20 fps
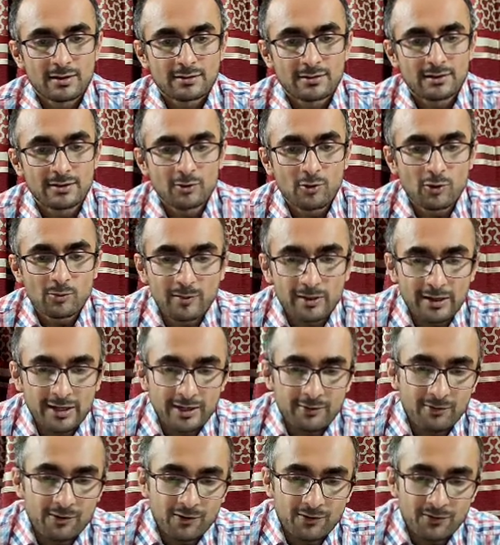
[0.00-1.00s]
The normal
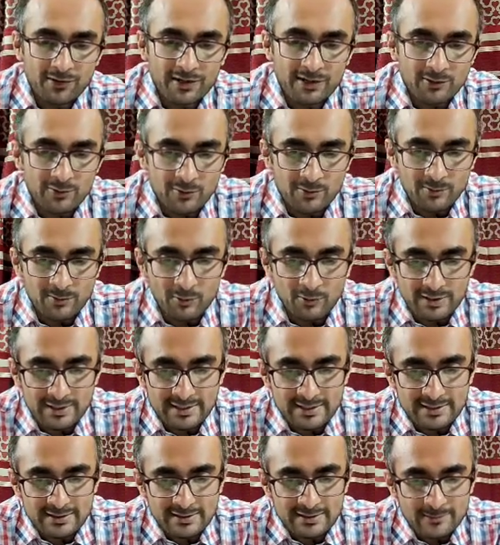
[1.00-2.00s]
level of ketone
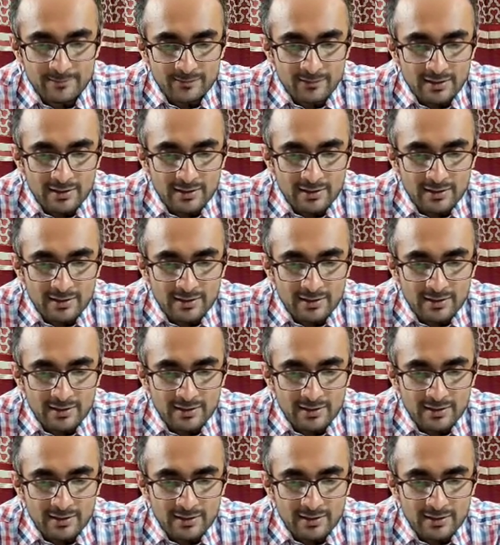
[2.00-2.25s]
bodies